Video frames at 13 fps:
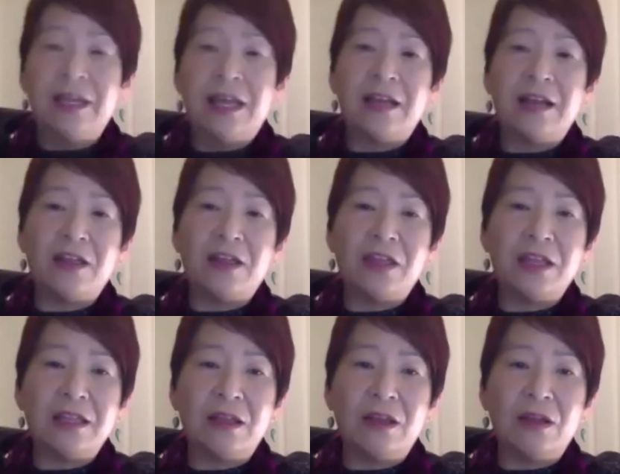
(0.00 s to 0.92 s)
And I
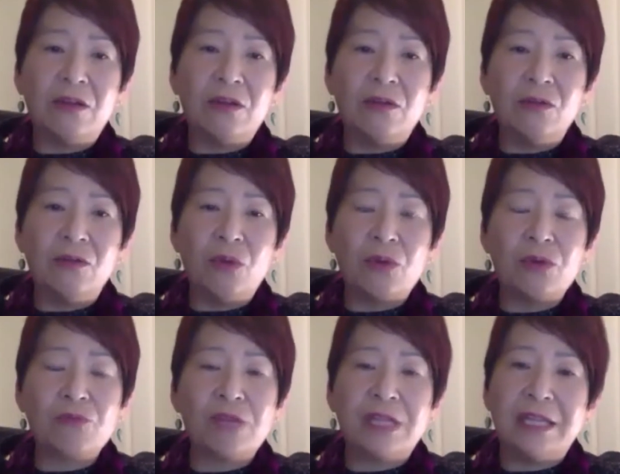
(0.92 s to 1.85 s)
think that what
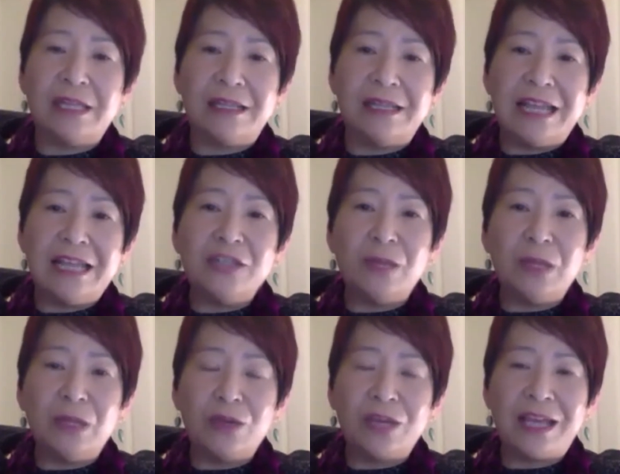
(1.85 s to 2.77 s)
we really need to
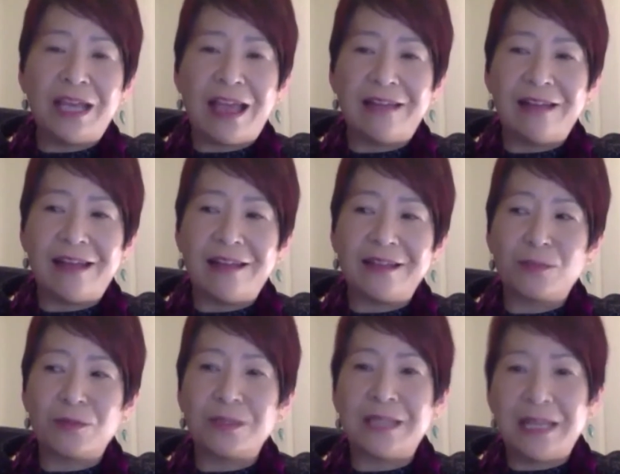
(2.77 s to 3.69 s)
be looking at as
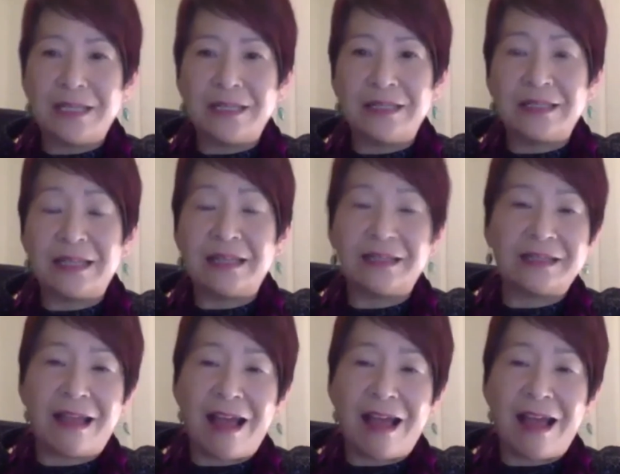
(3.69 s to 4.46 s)
presenters and as